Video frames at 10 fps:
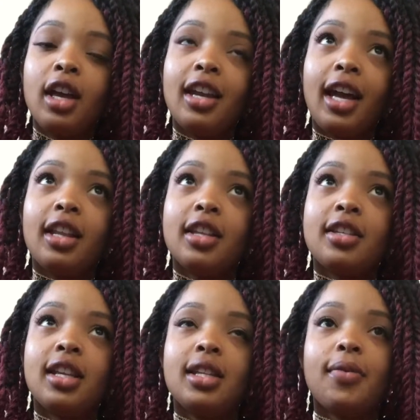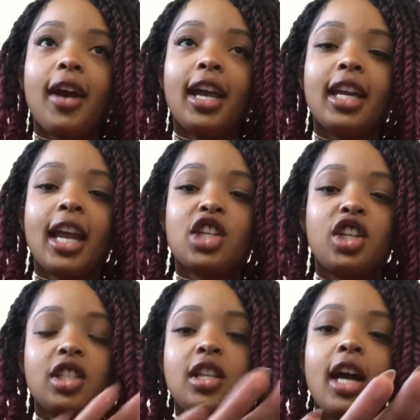not in the sense where I can
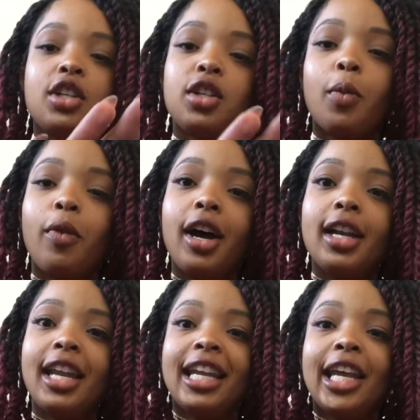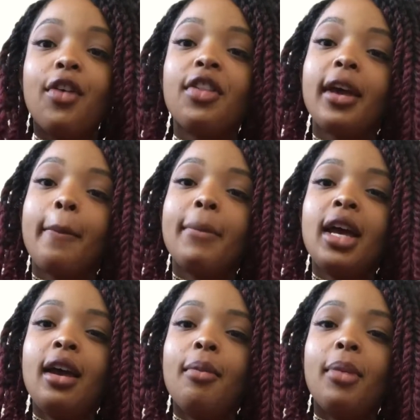actually touch someone and heal them,
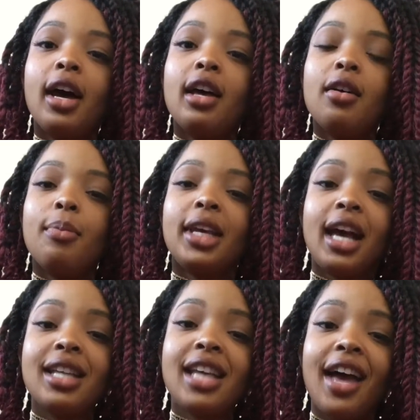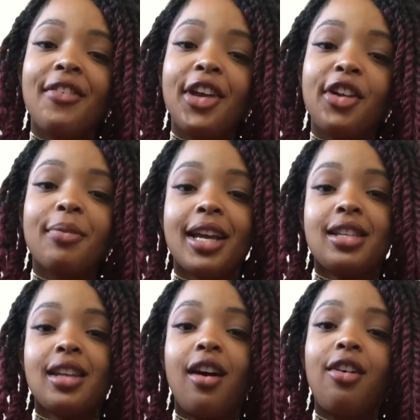but because I've healed
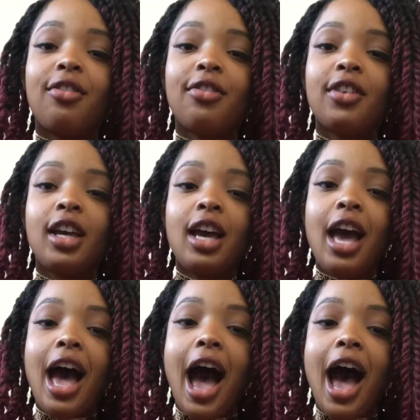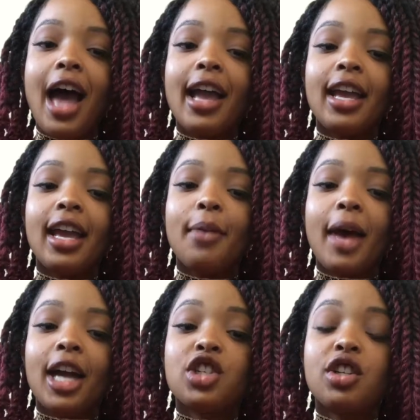myself, I am
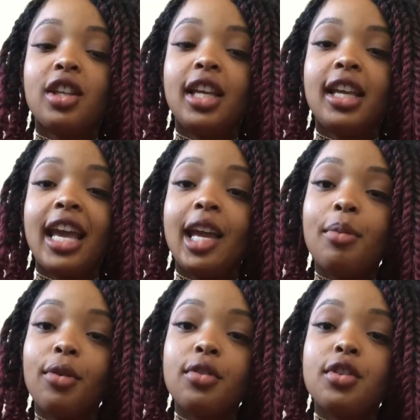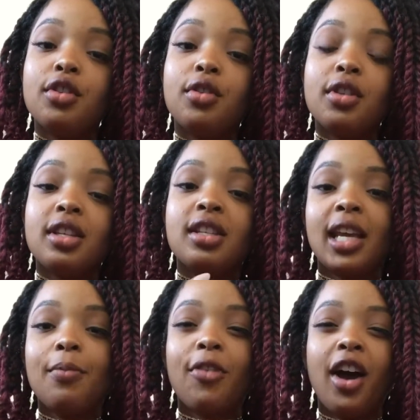actually able to do the
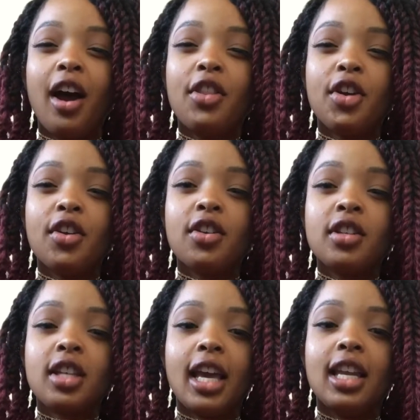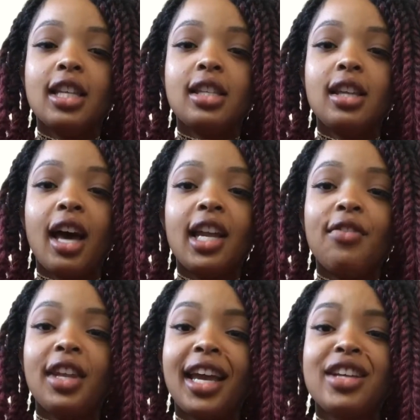same for others. And it's not
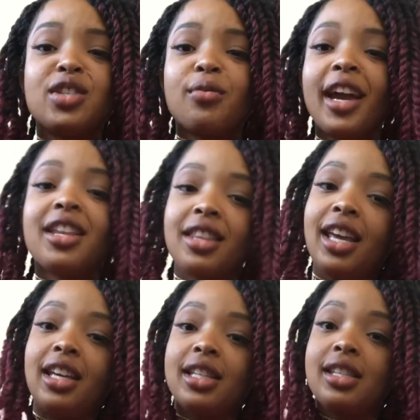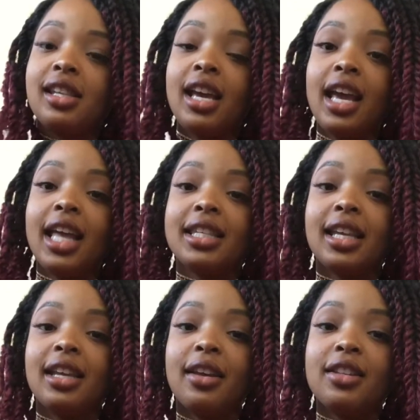even like a direct thing. It's
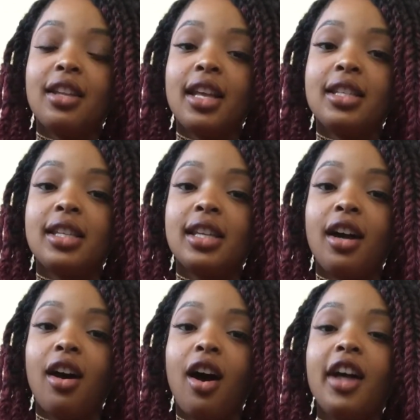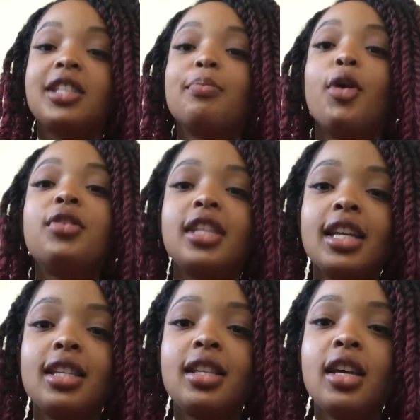an
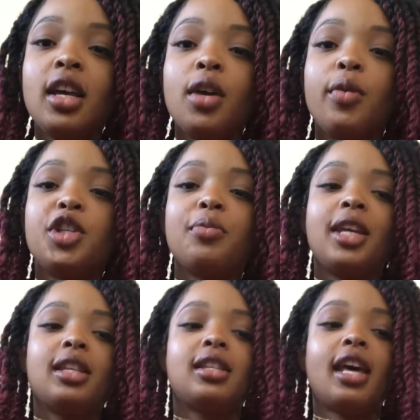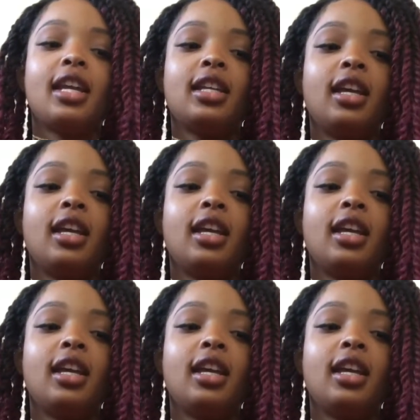osmosis, which means that